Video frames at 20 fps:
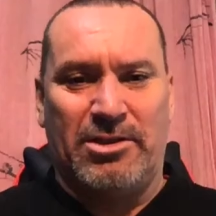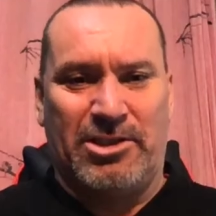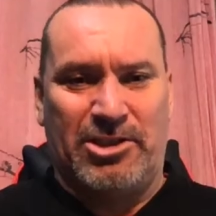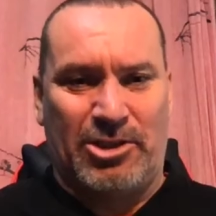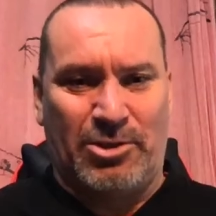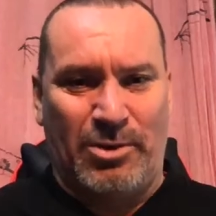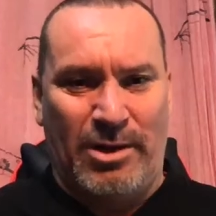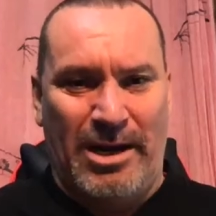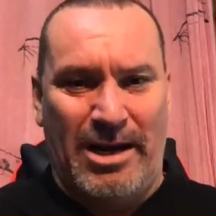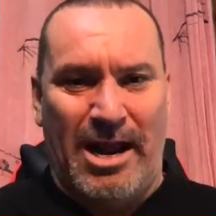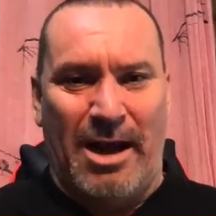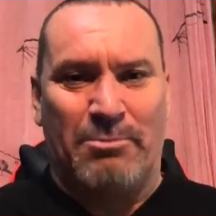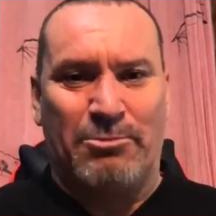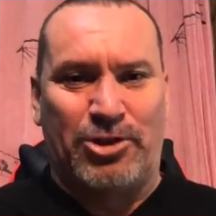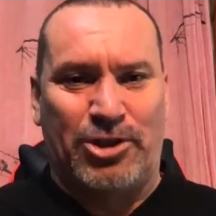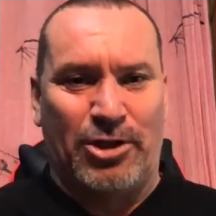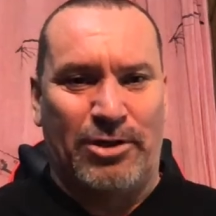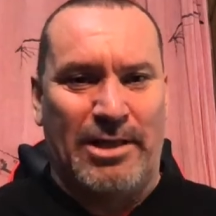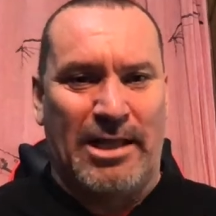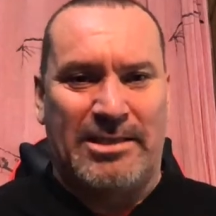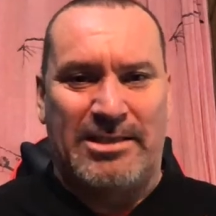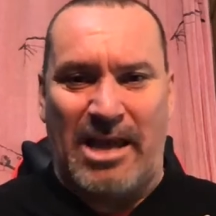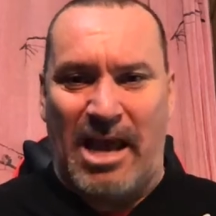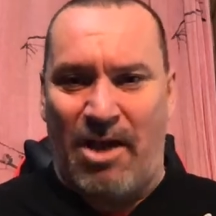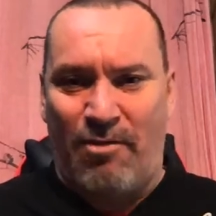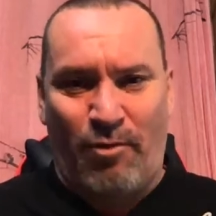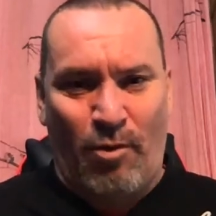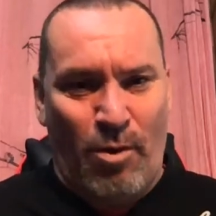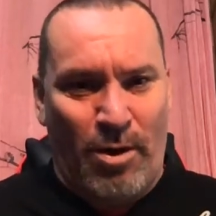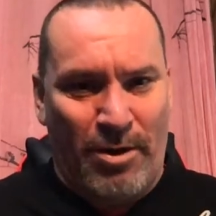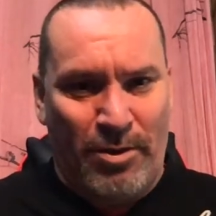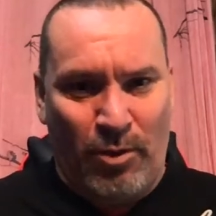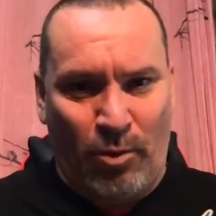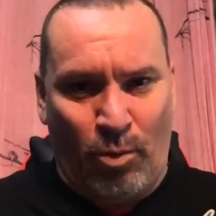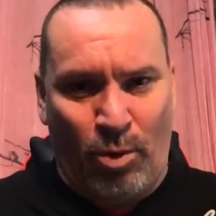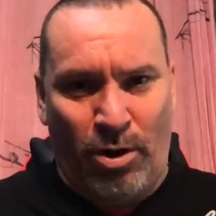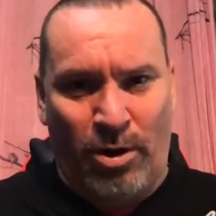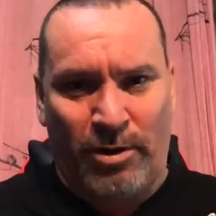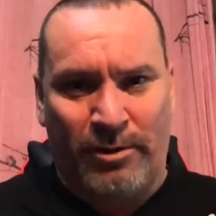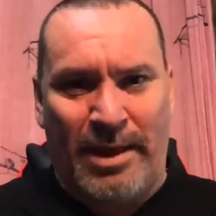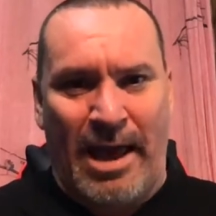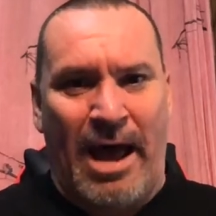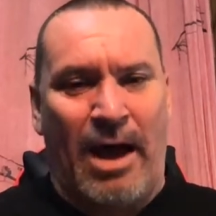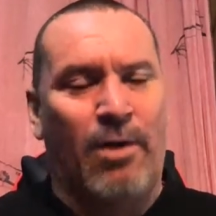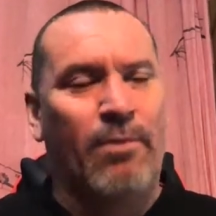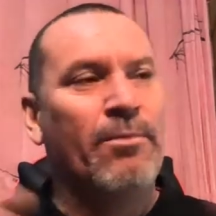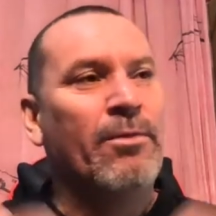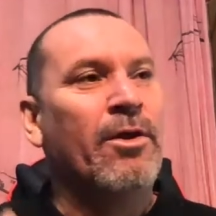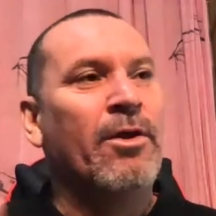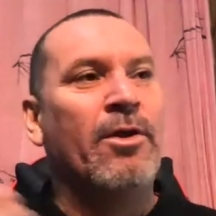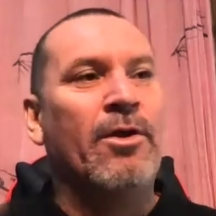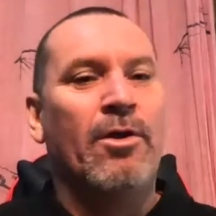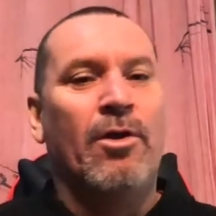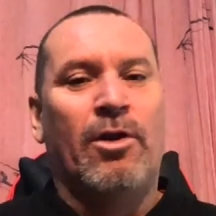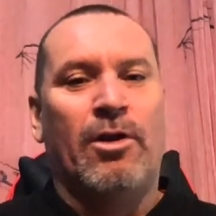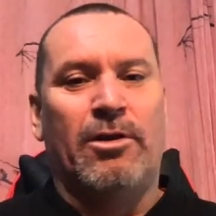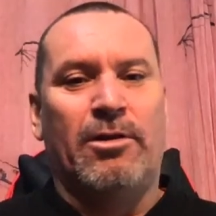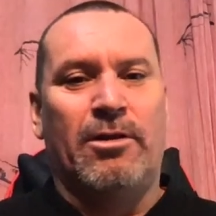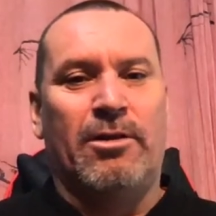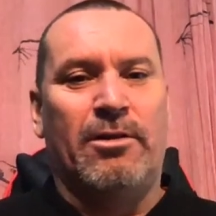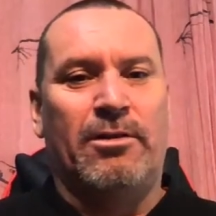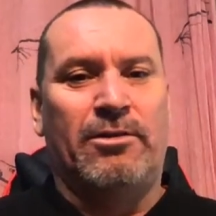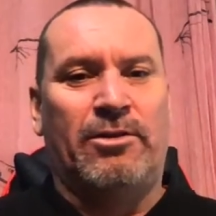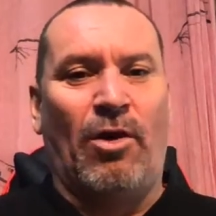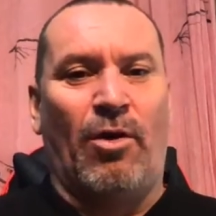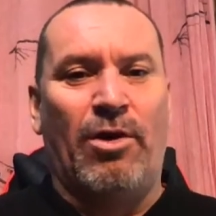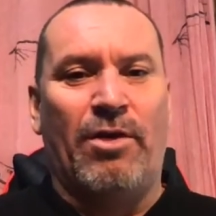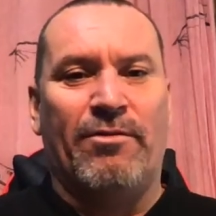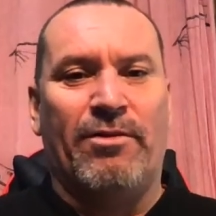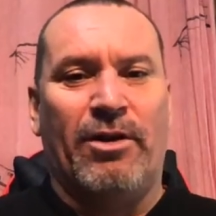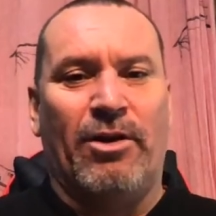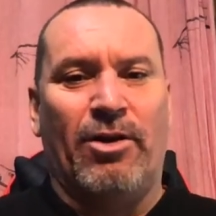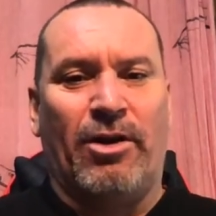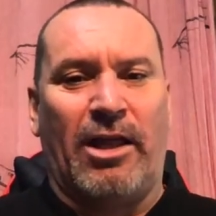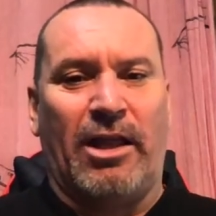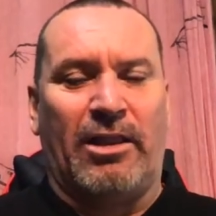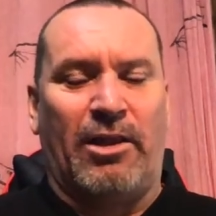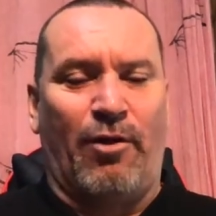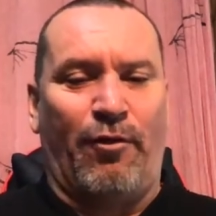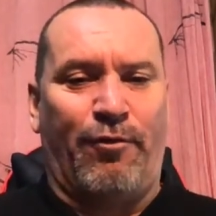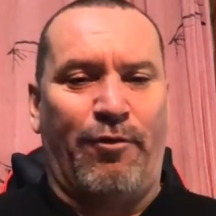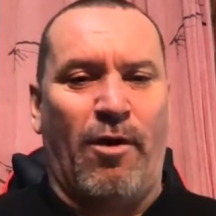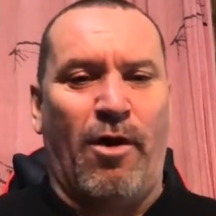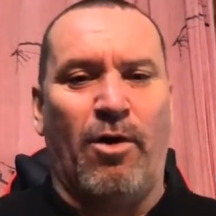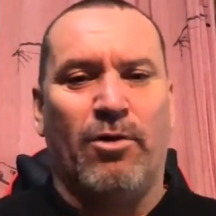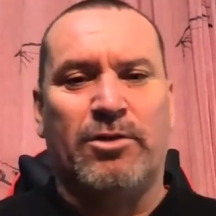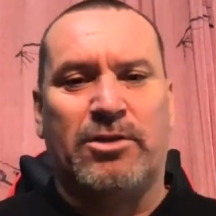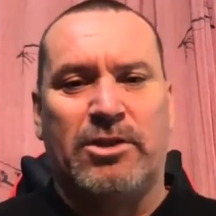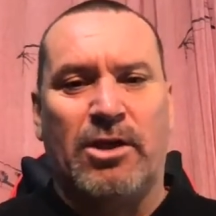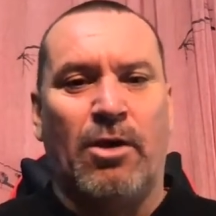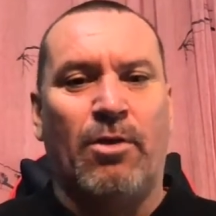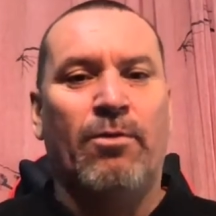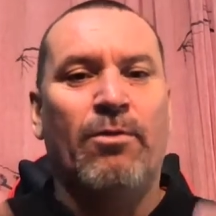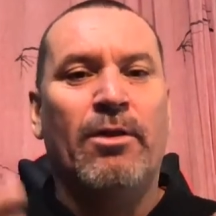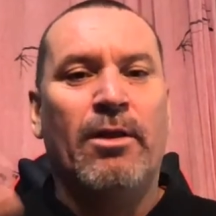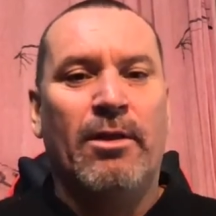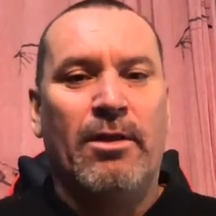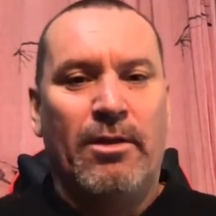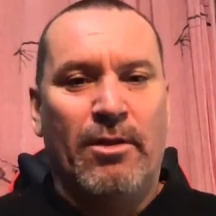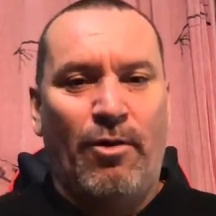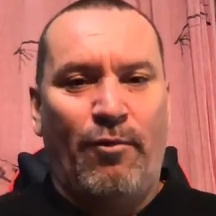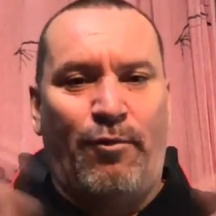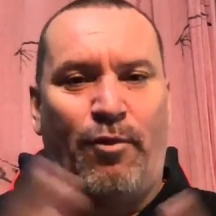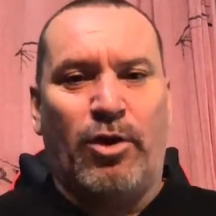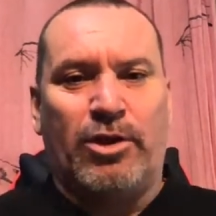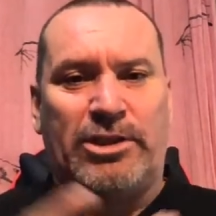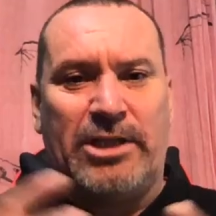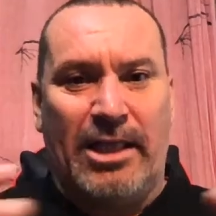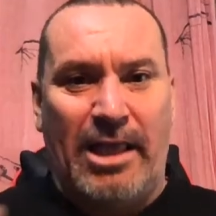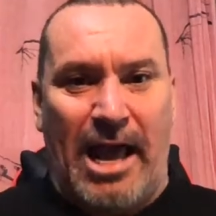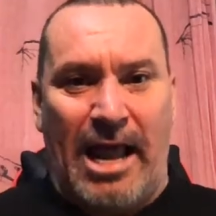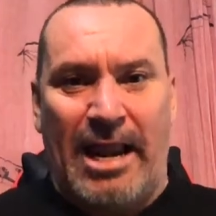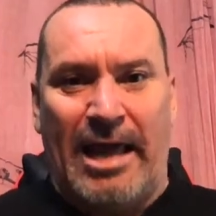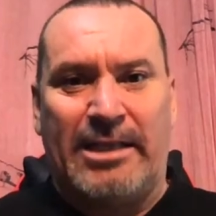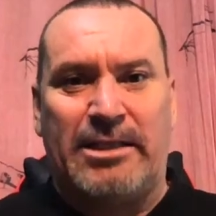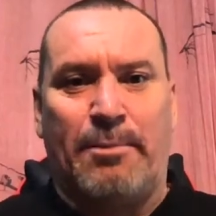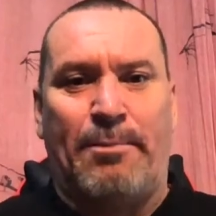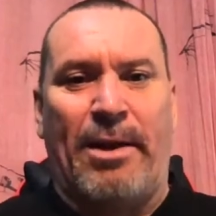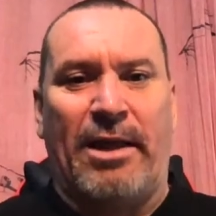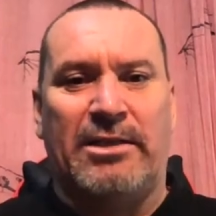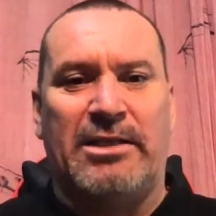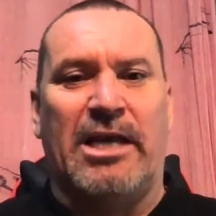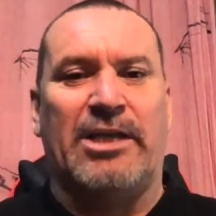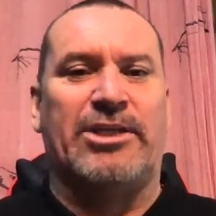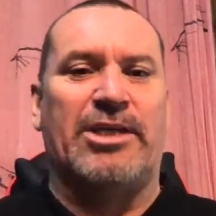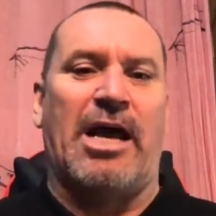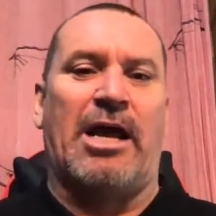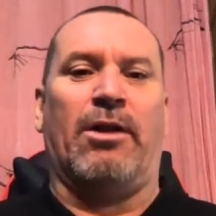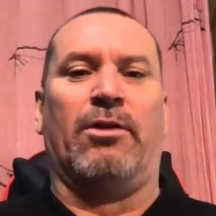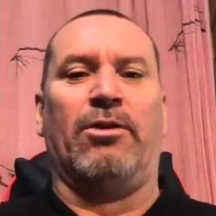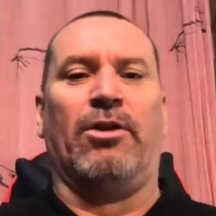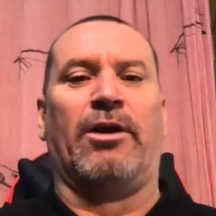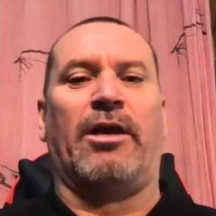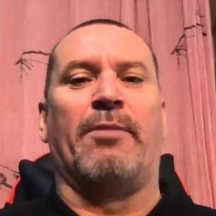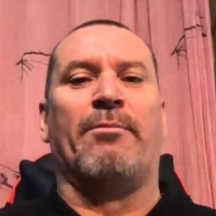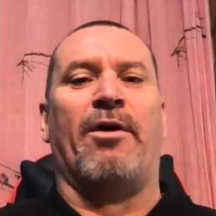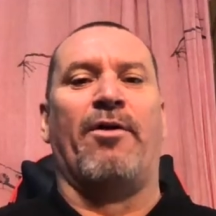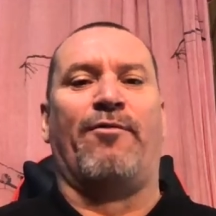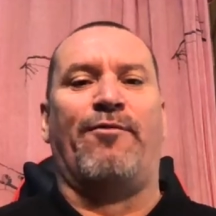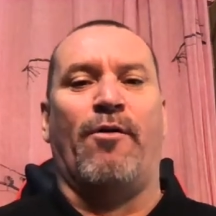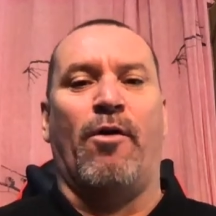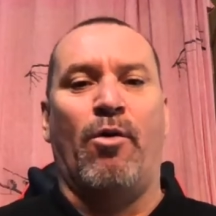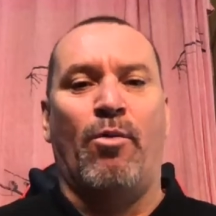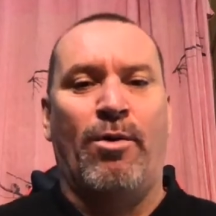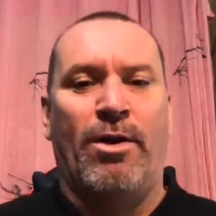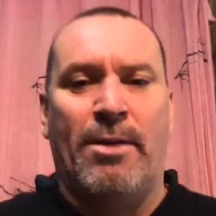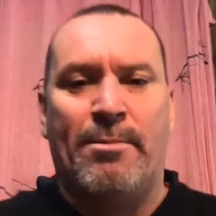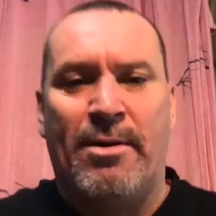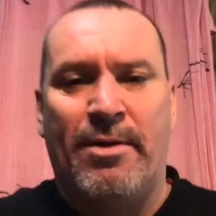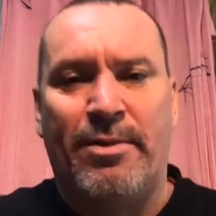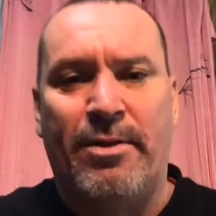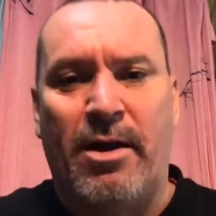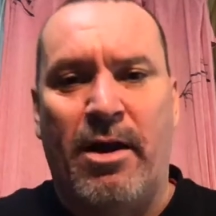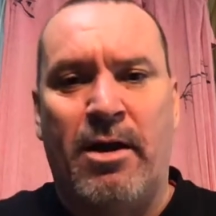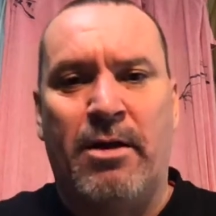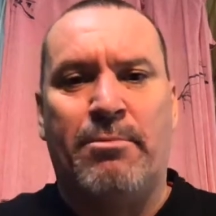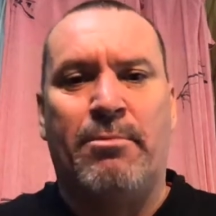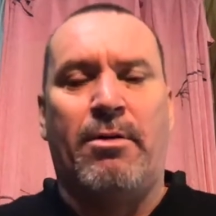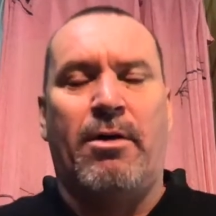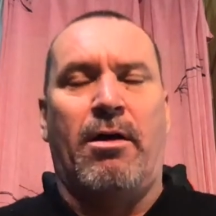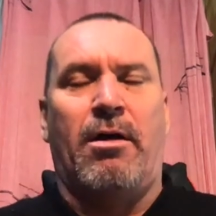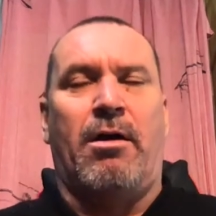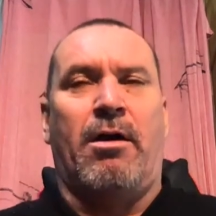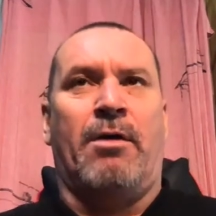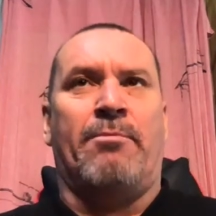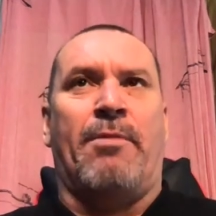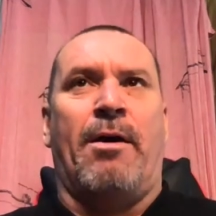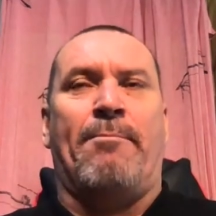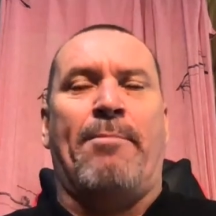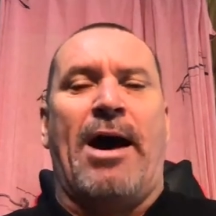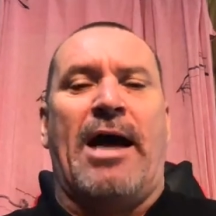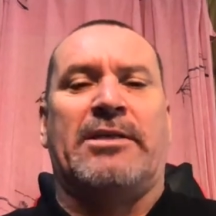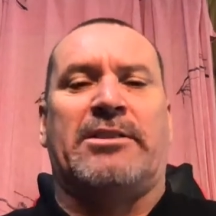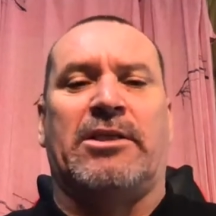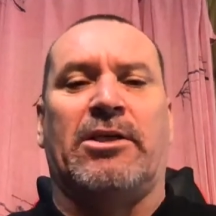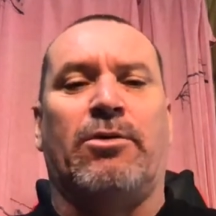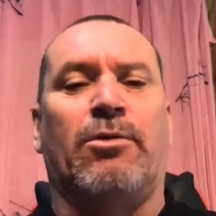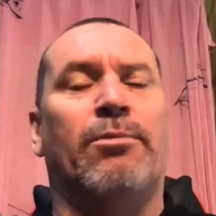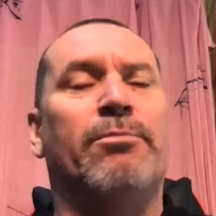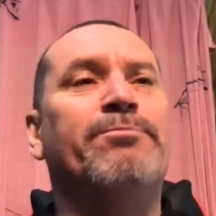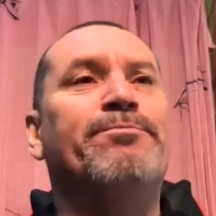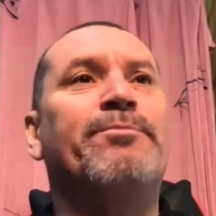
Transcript: street. I'm sure that's everywhere in the world now. Don't even look at their phone. So fortunately, I like to pay attention. I don't look at my phone when I'm on my bicycle.